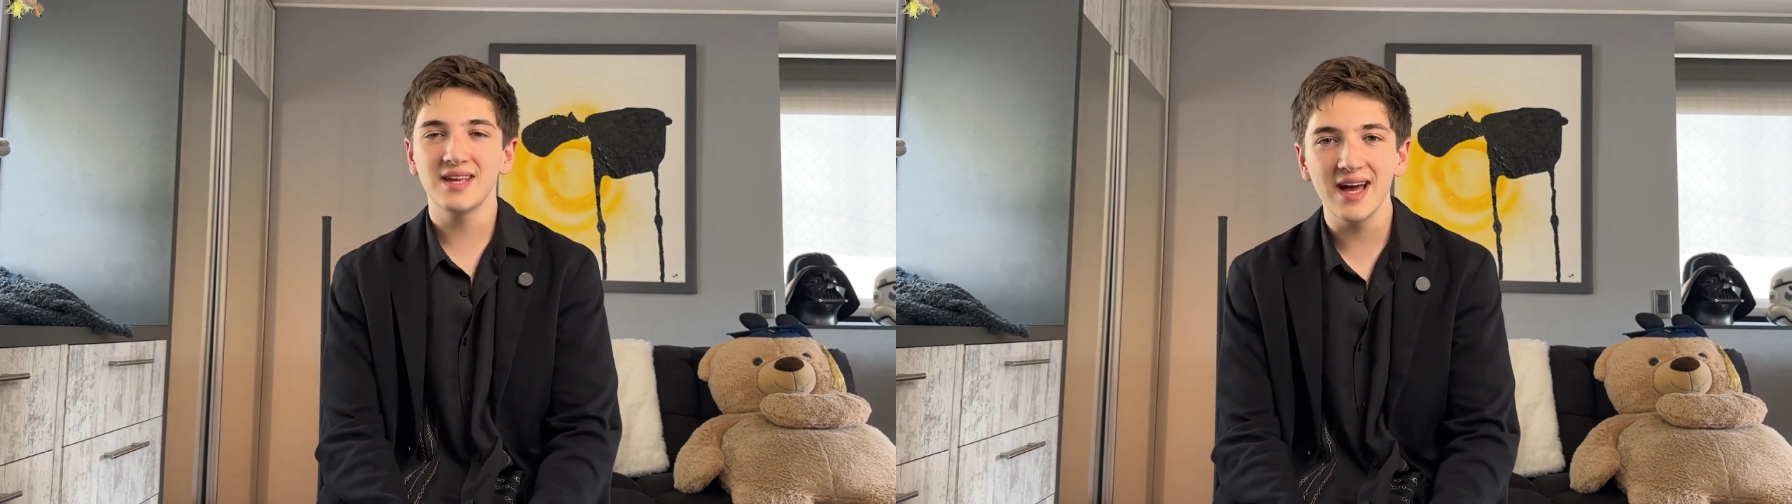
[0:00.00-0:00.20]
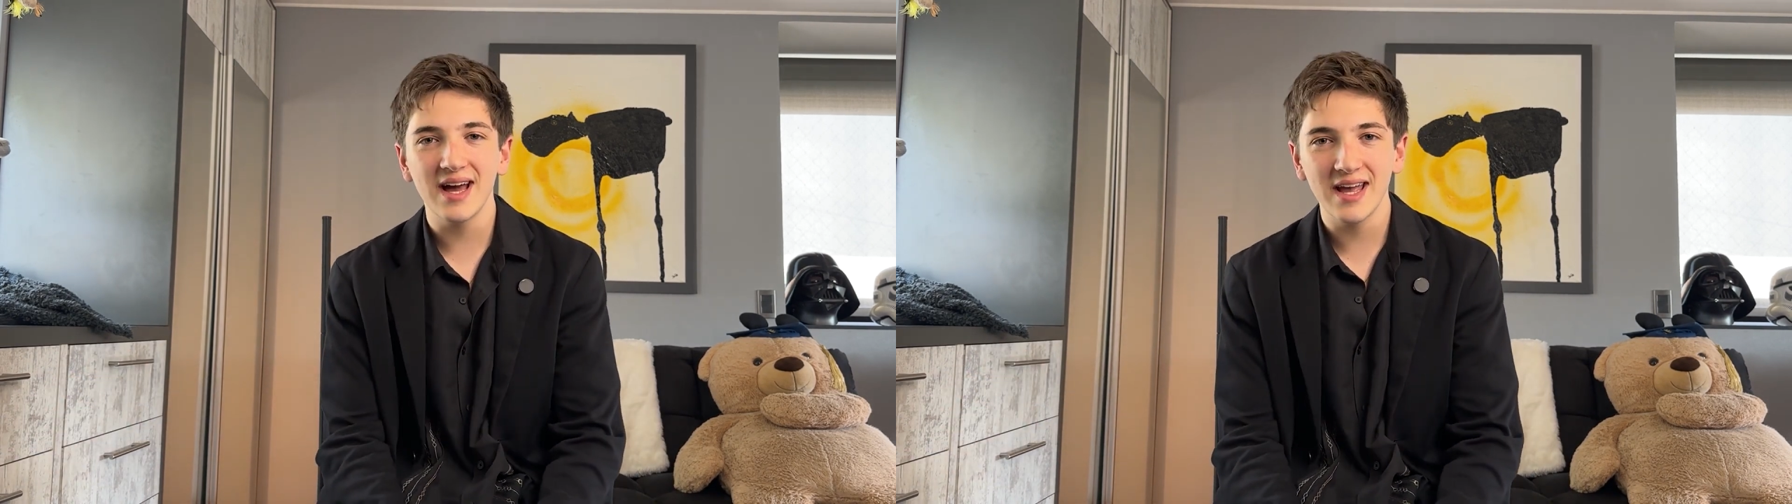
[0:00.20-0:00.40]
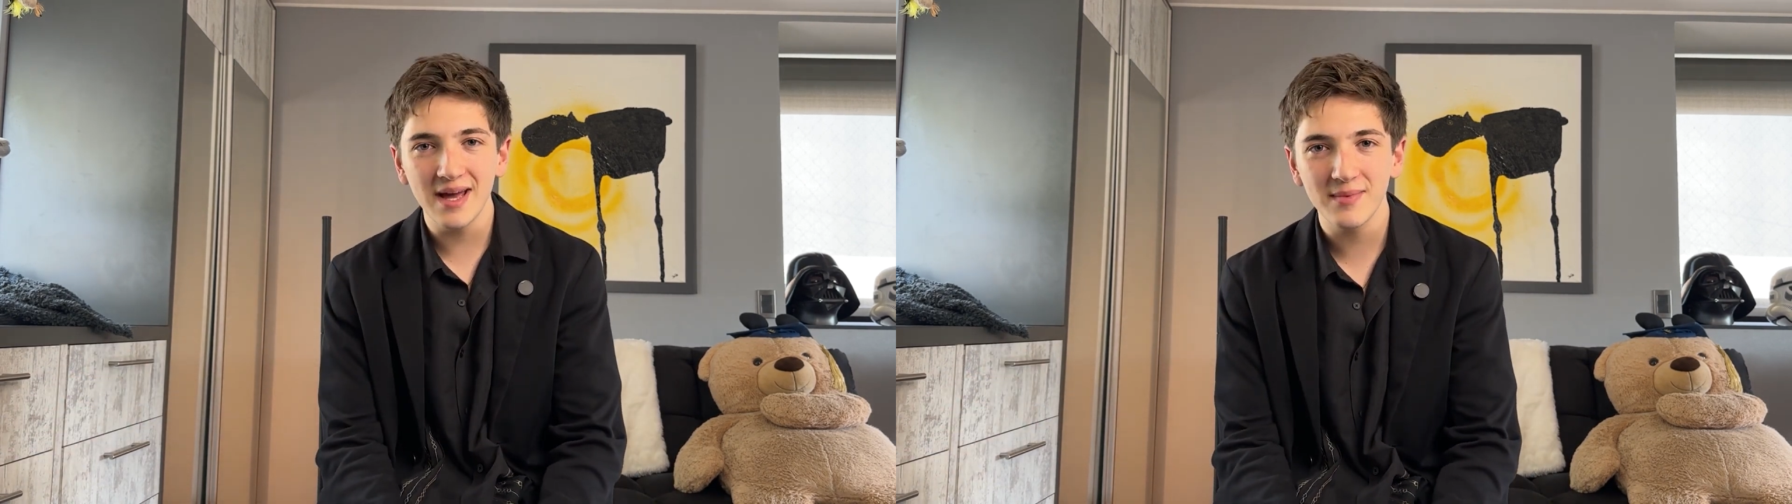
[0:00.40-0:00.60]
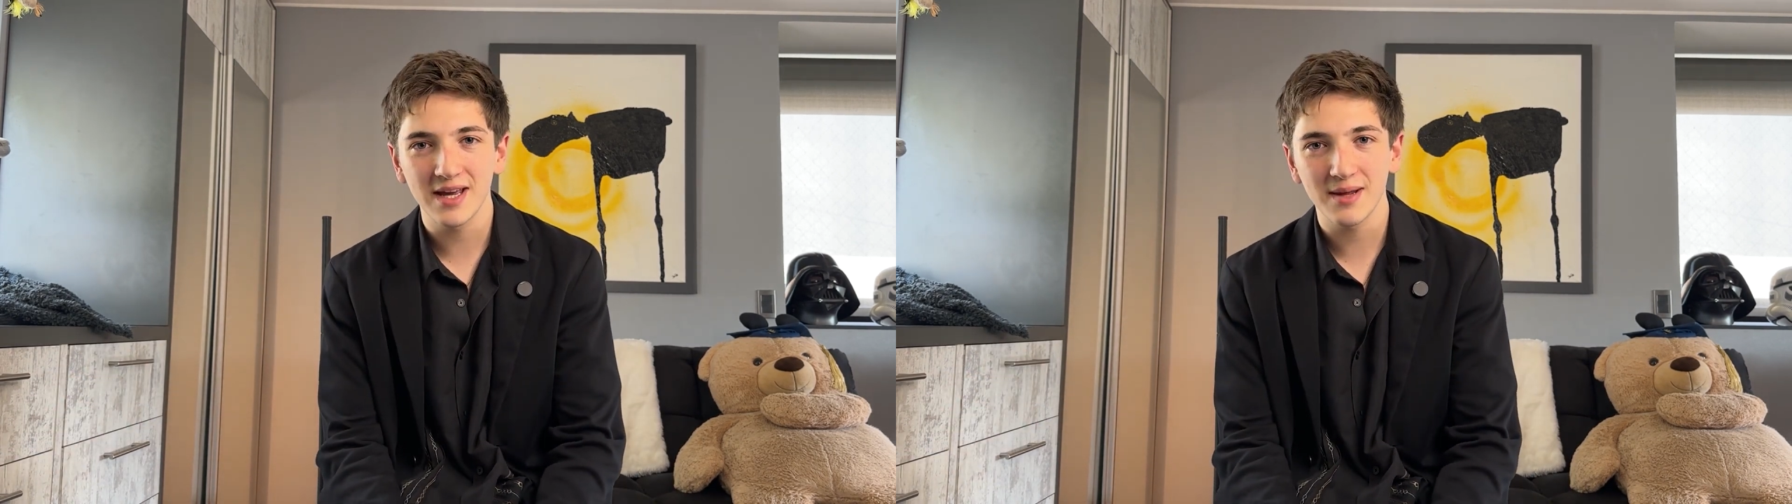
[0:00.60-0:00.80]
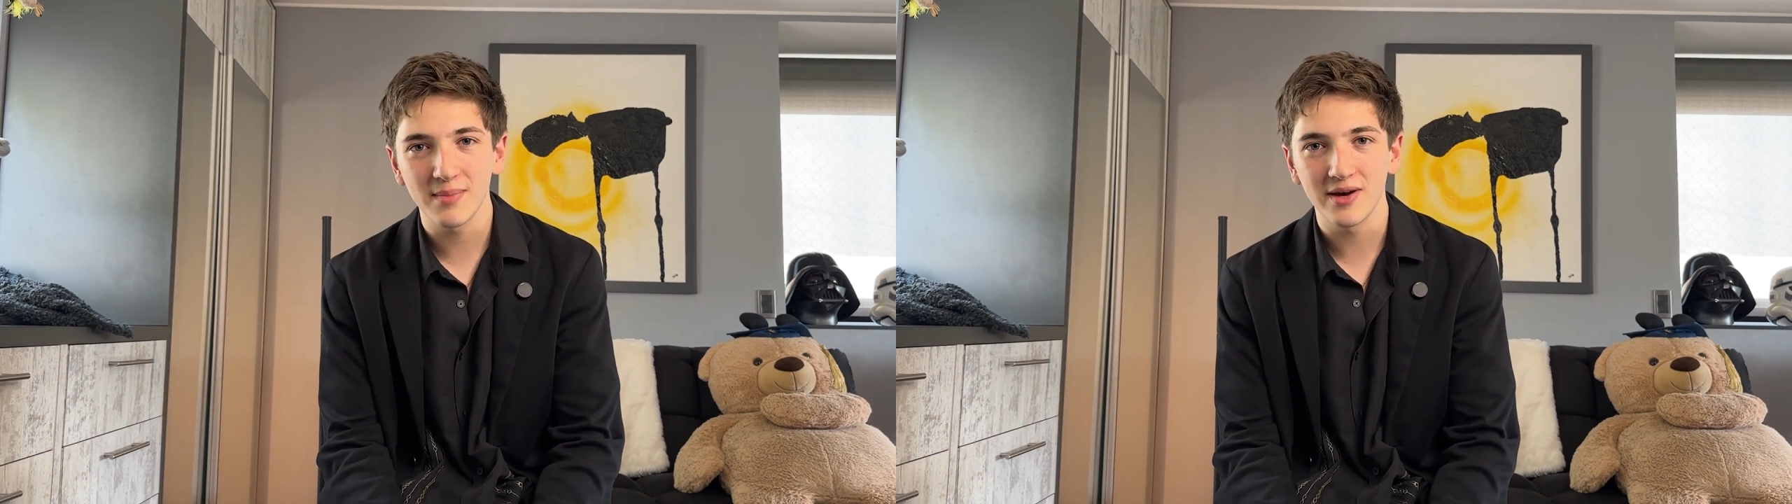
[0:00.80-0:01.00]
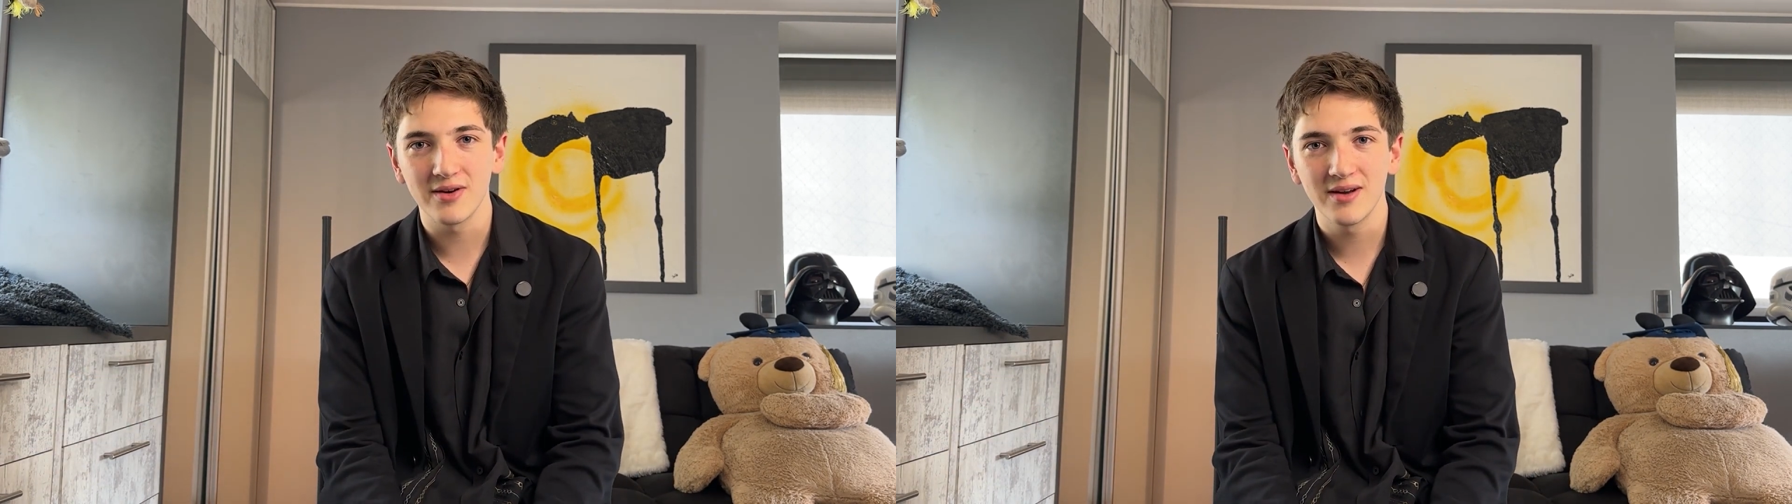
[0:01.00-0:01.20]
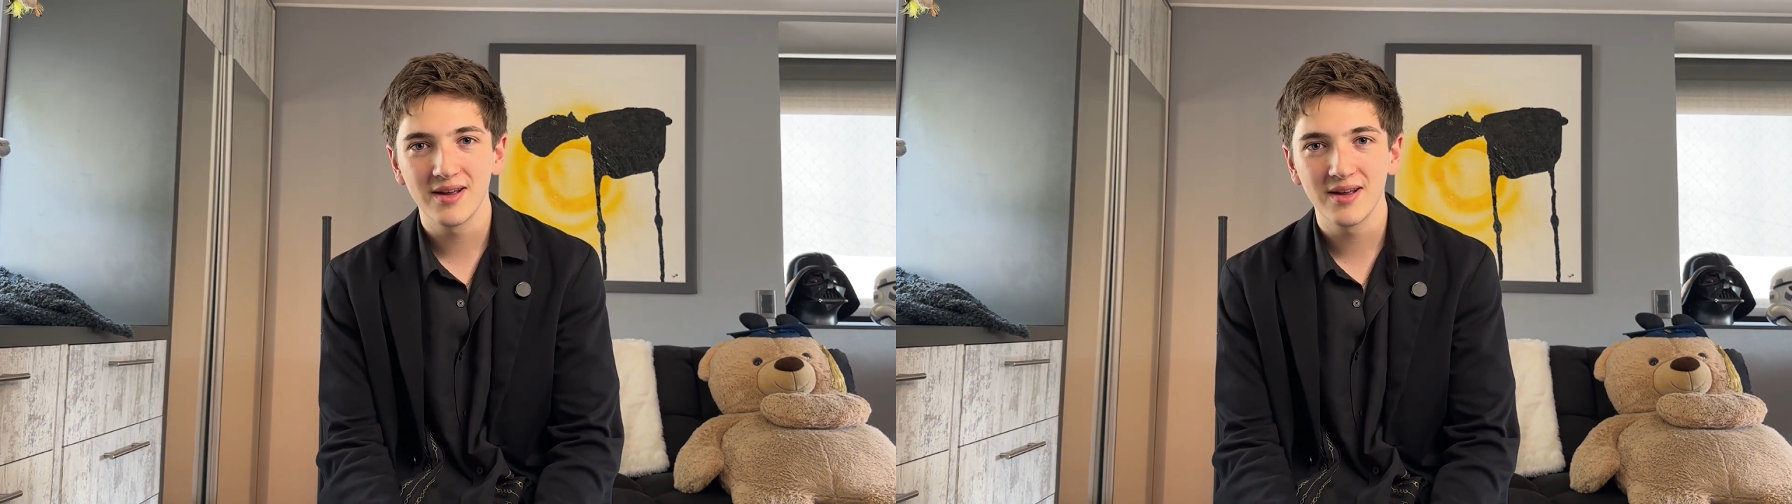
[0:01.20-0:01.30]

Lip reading: yeah, I am getting better.